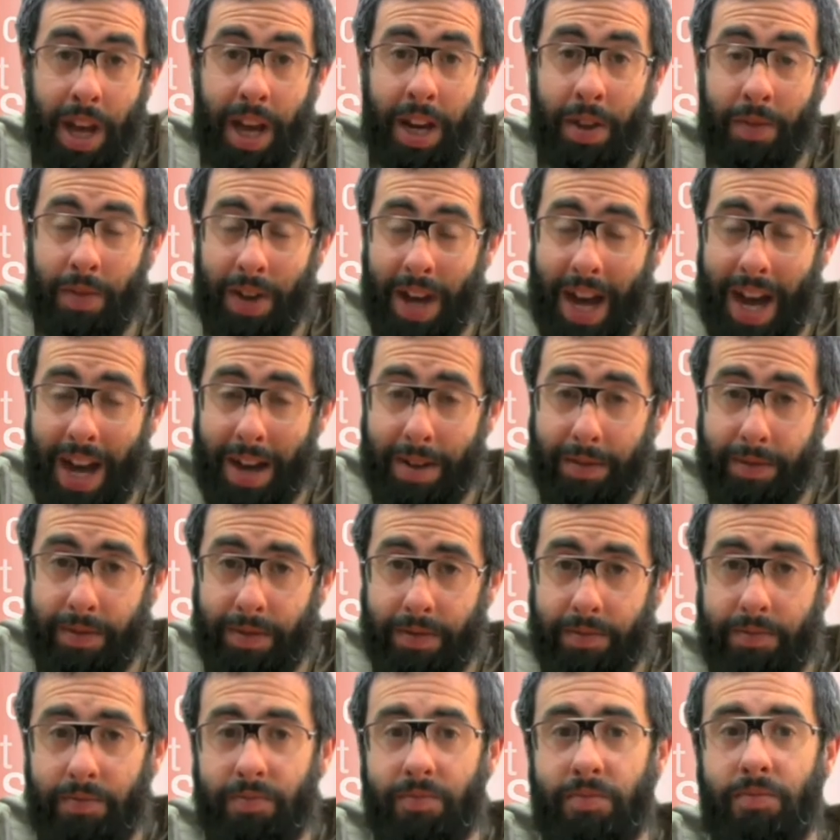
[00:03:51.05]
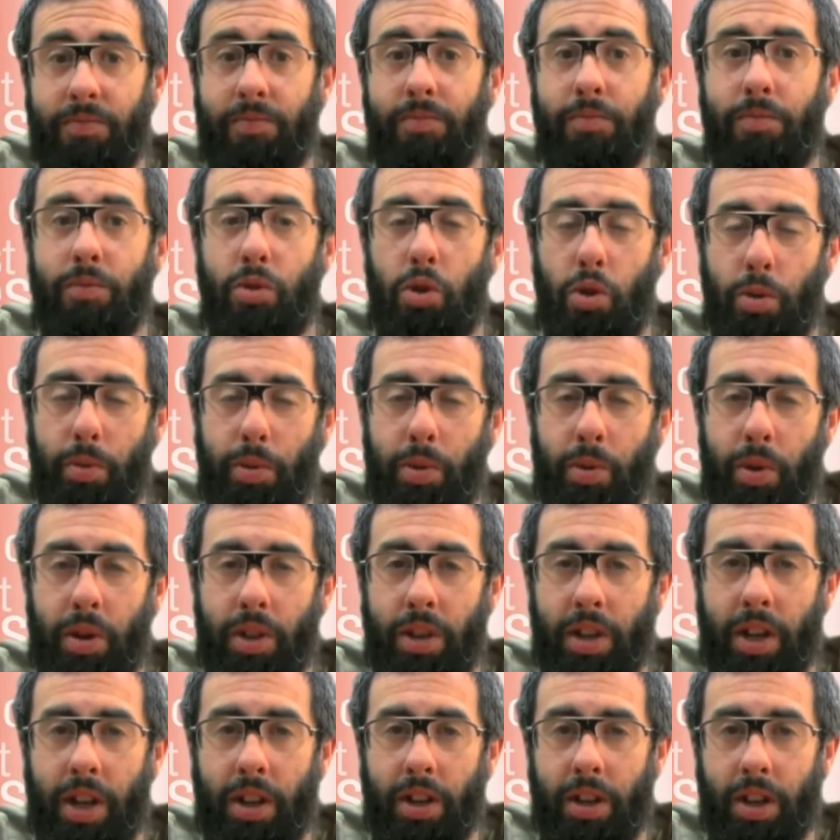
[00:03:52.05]
And if you have, could be
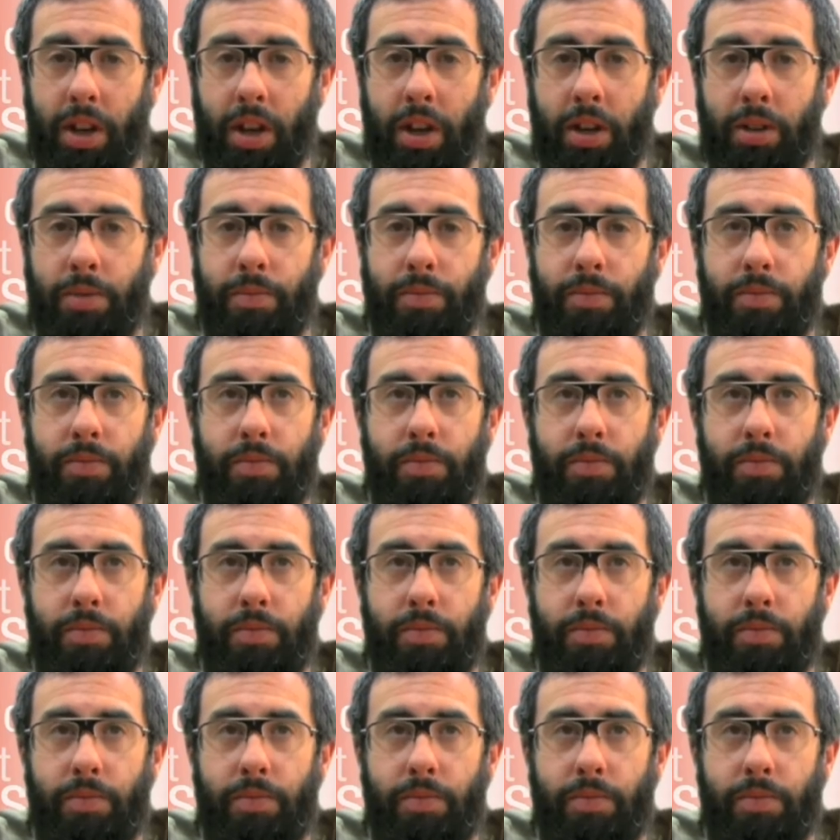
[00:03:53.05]
worth another go.